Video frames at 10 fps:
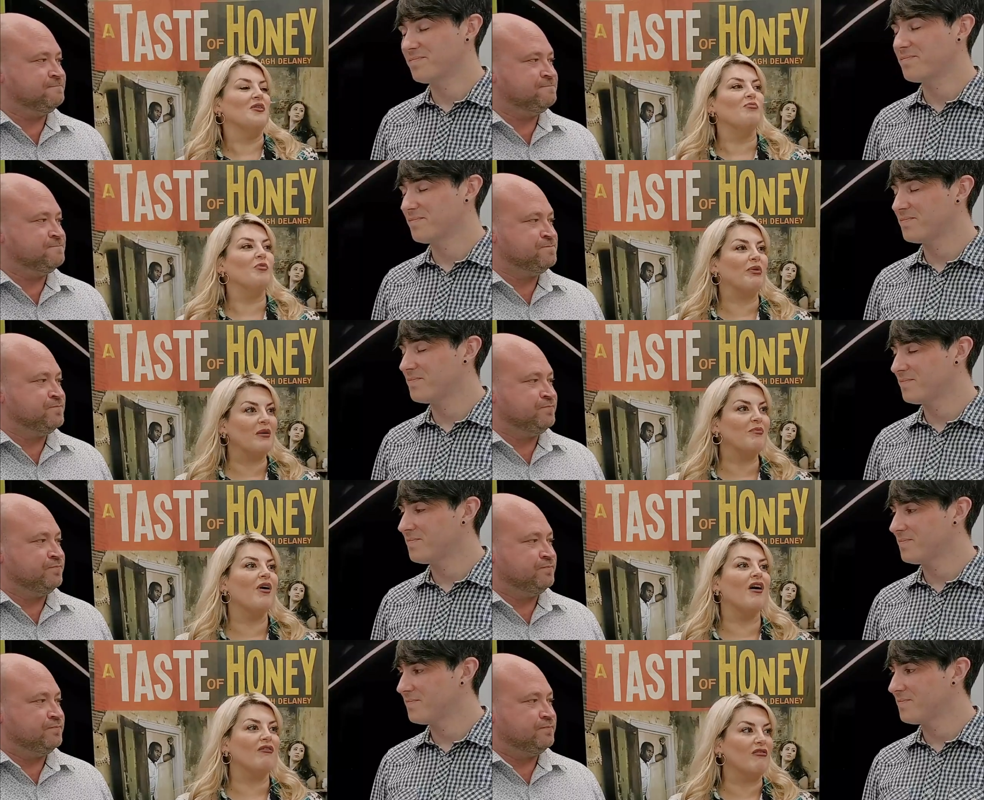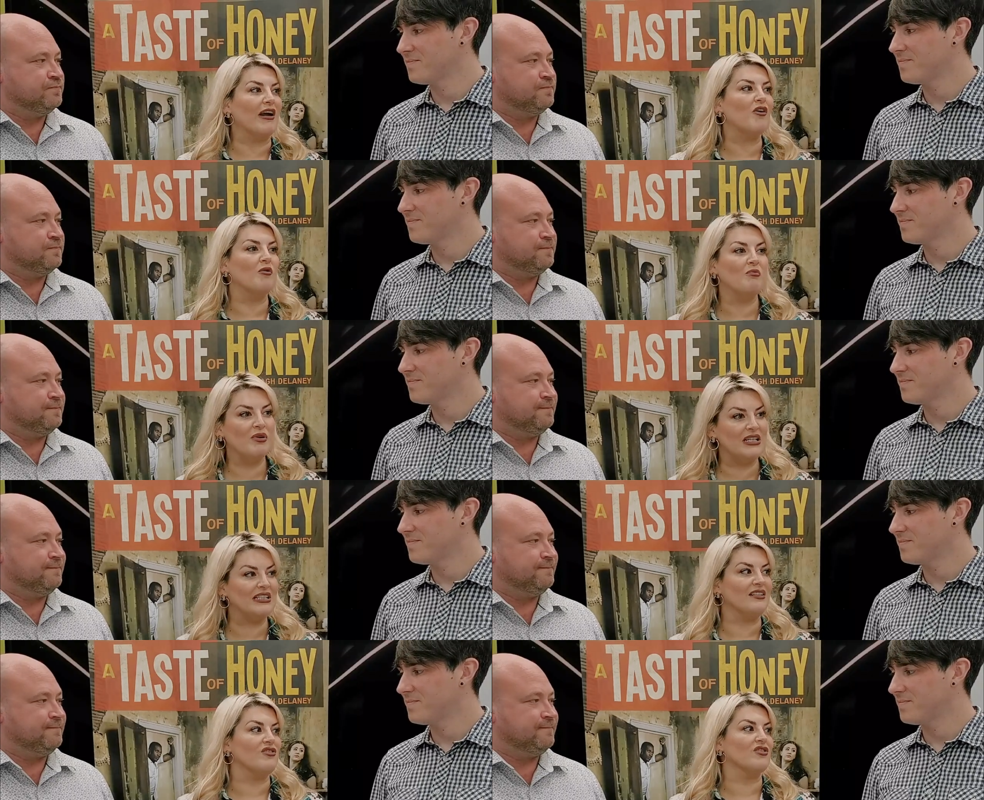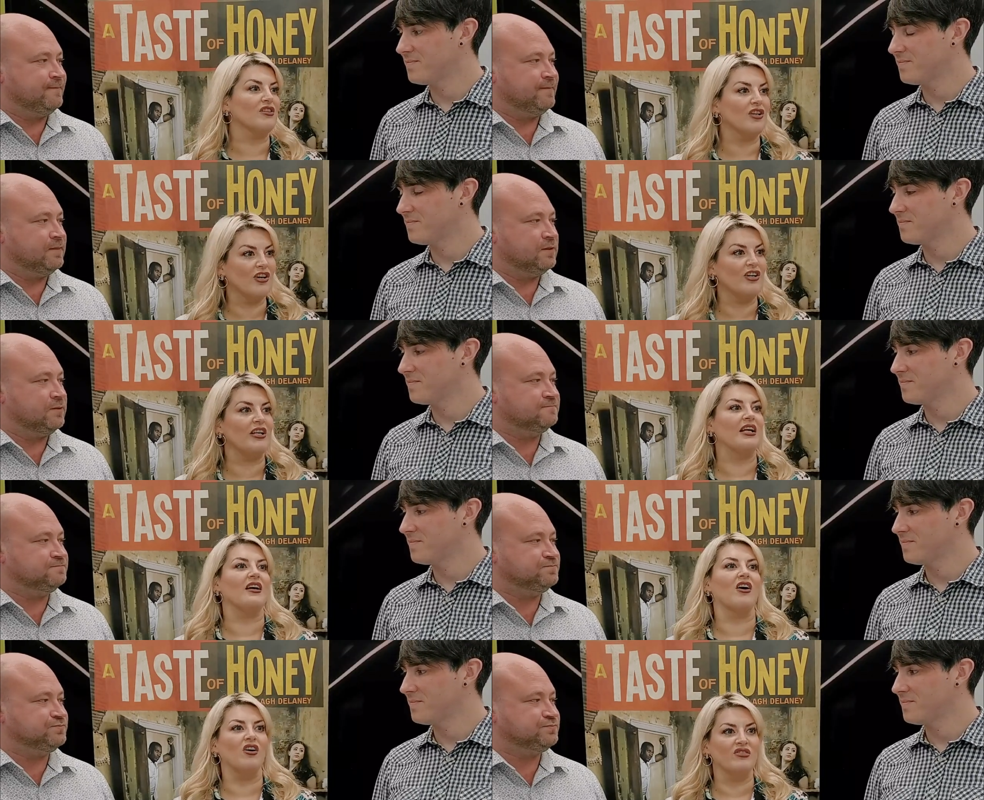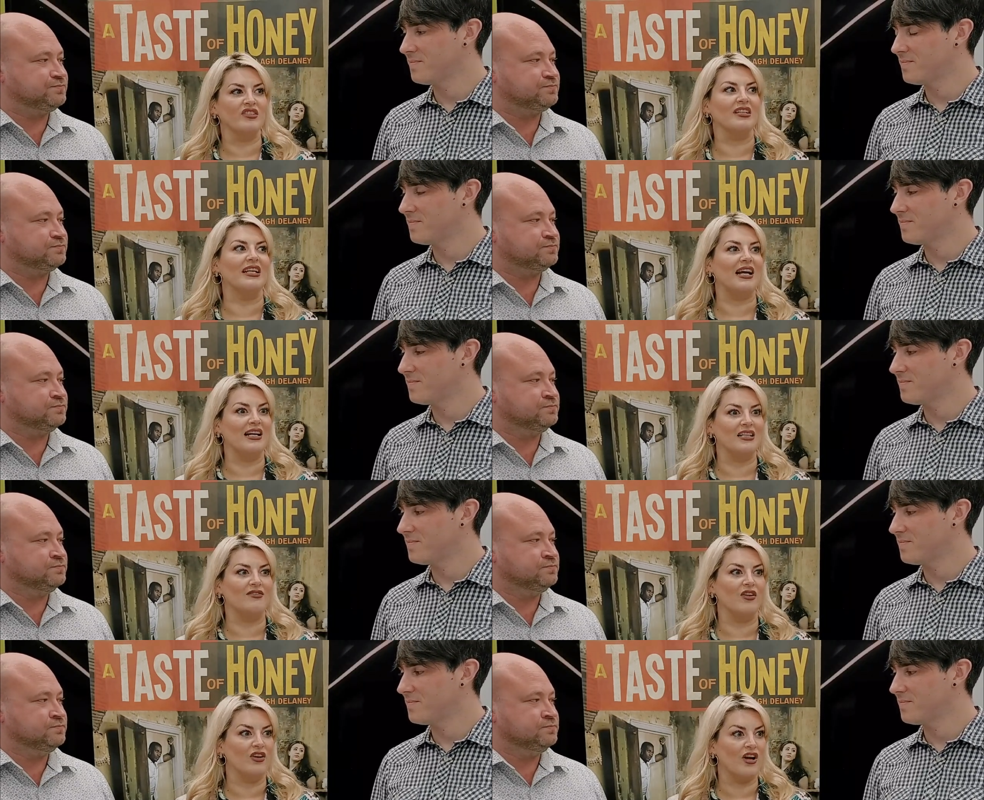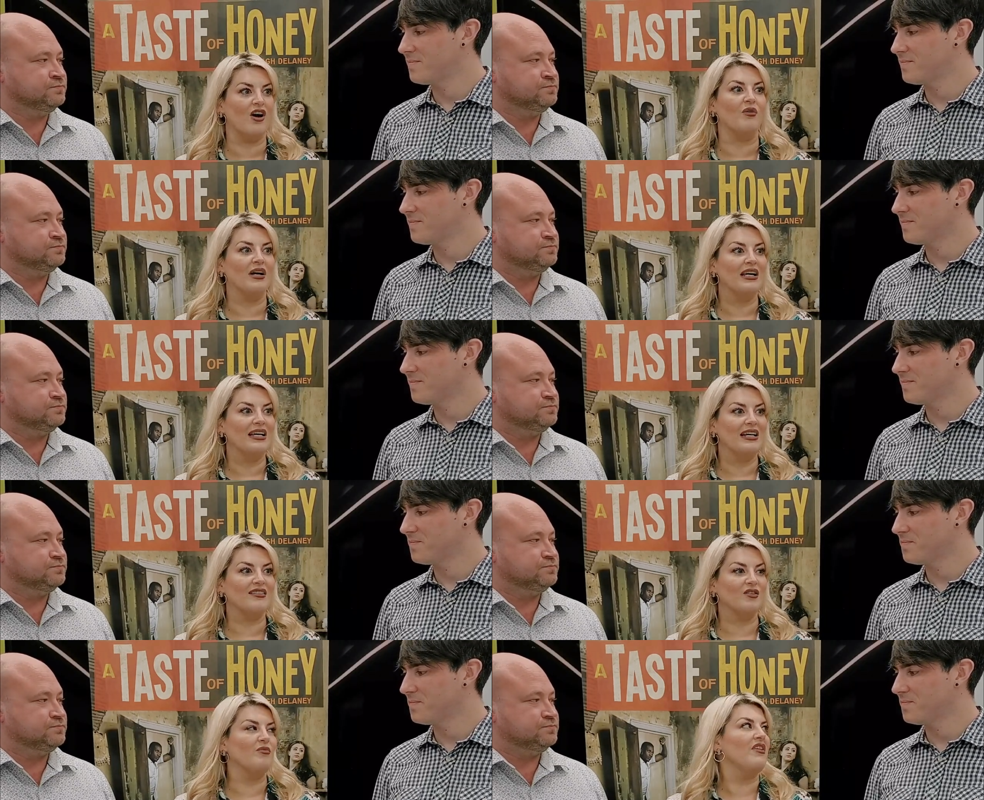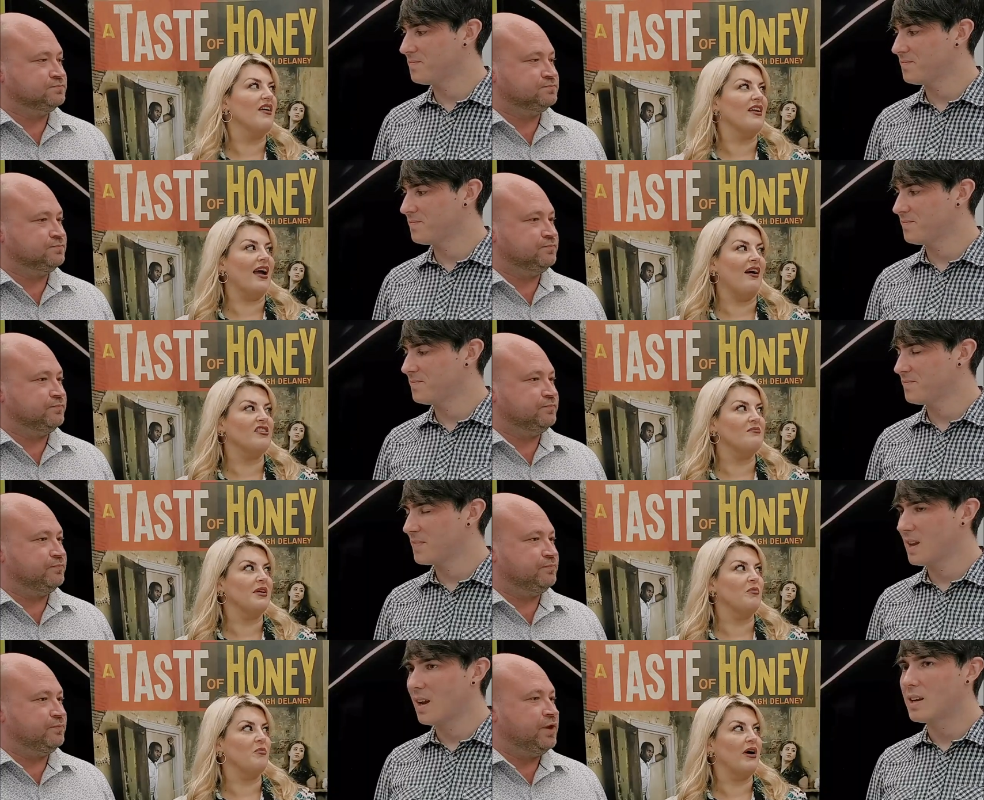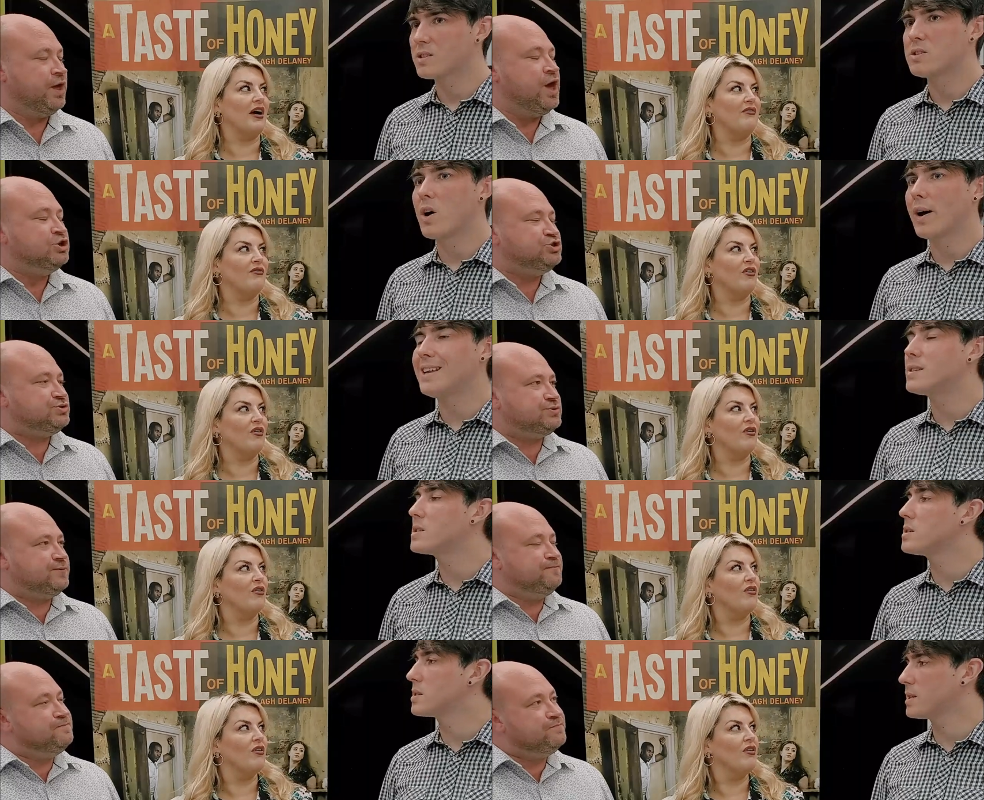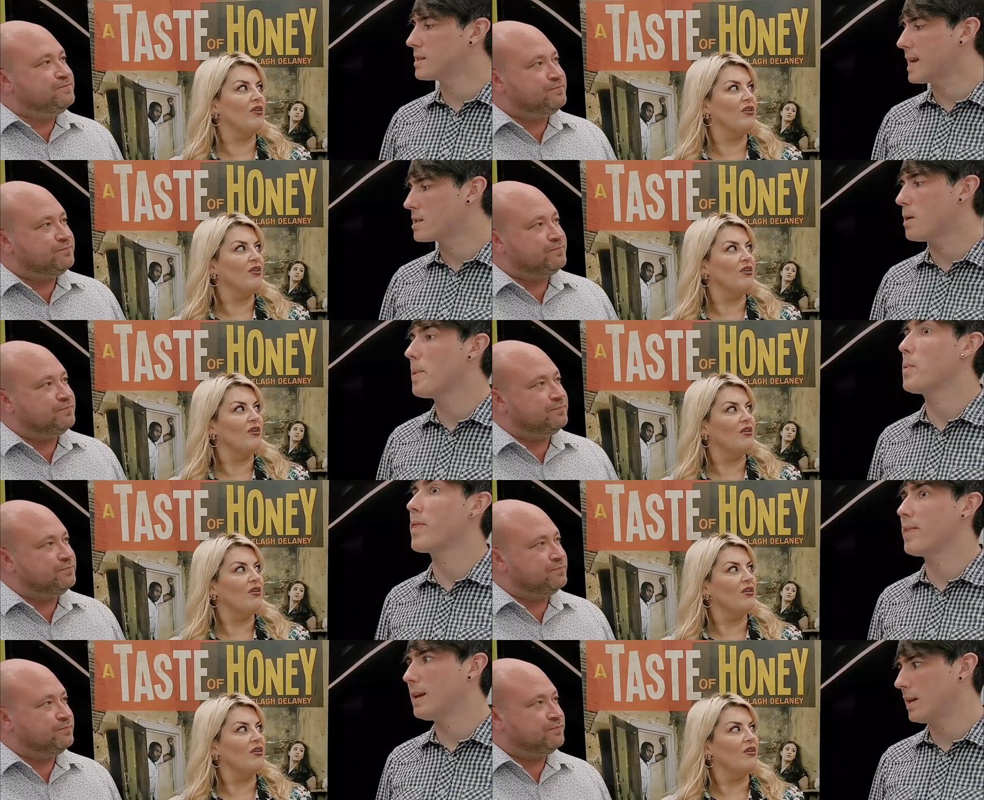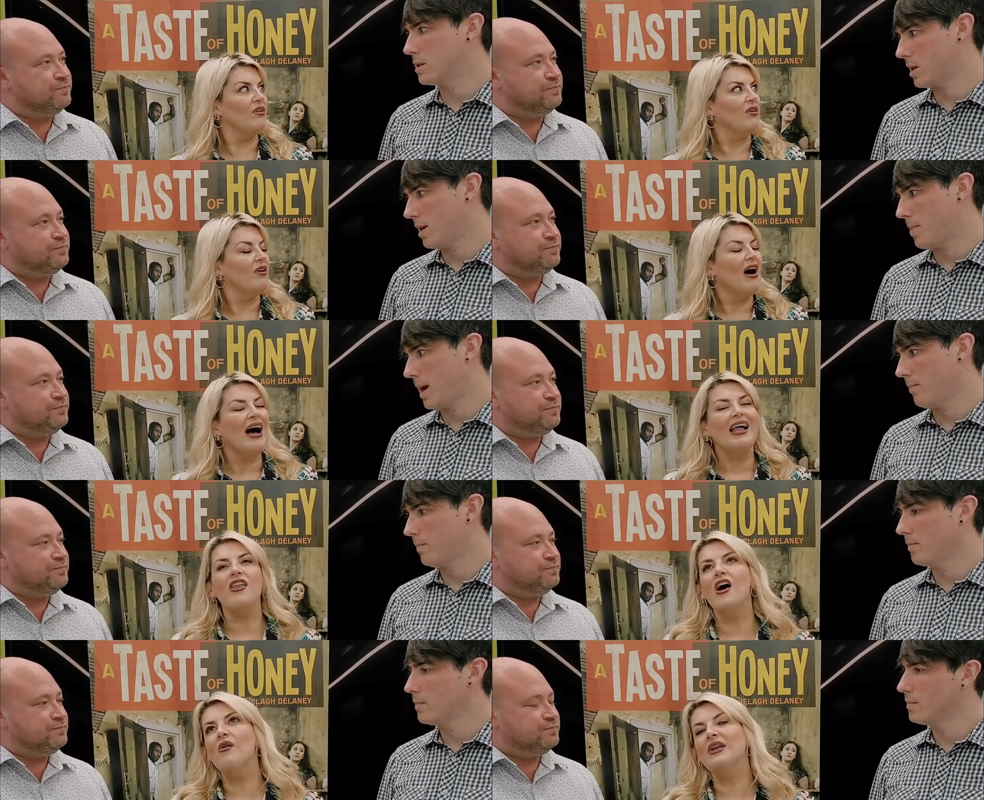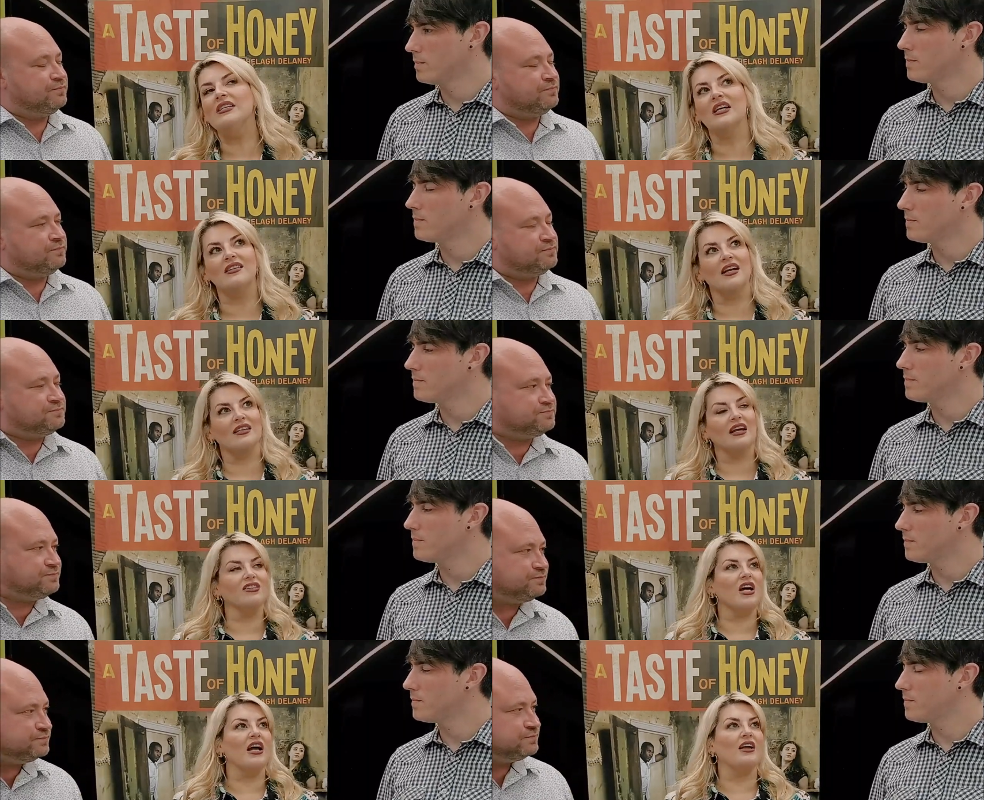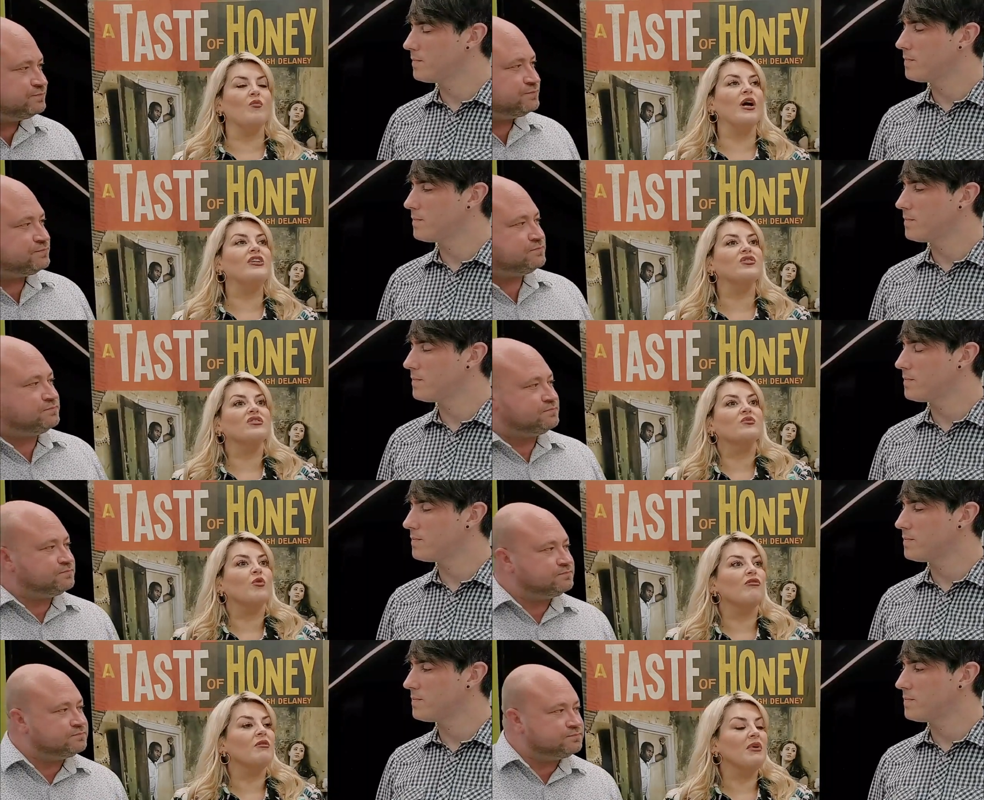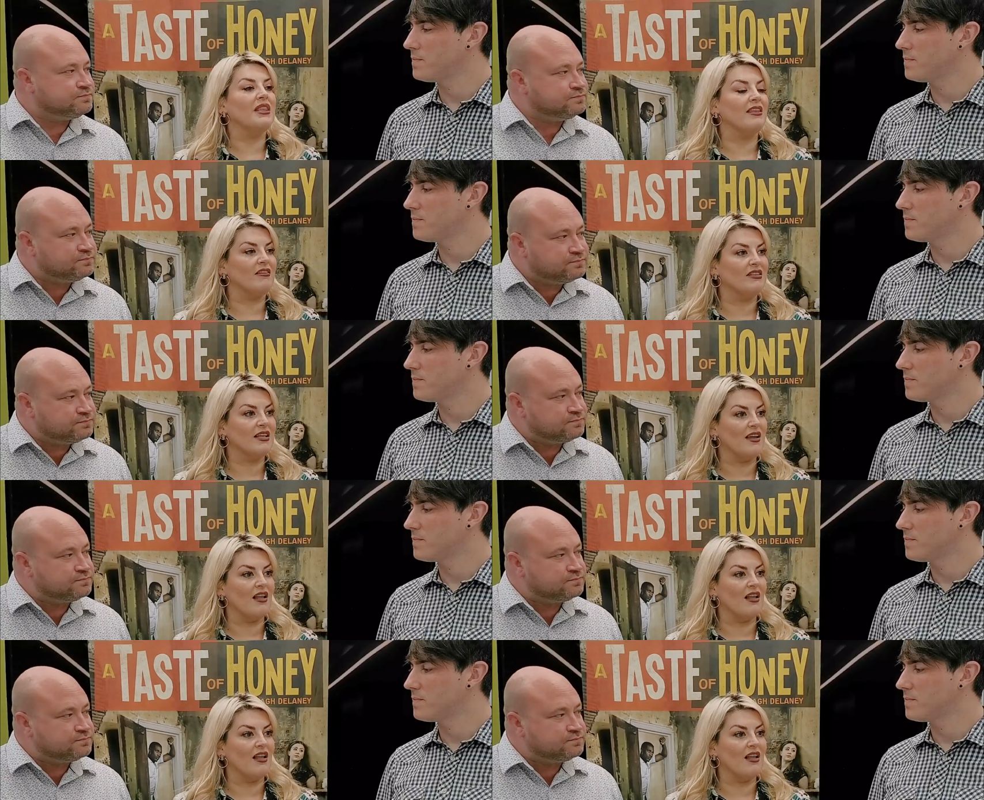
Speaker 1: But being part of great companies and just learning and constantly kind of on the go is something that you have to be
Speaker 2: It's not for. instant success like people think it's going to be.
Speaker 1: No, and I, I, I, it does worry me that there is an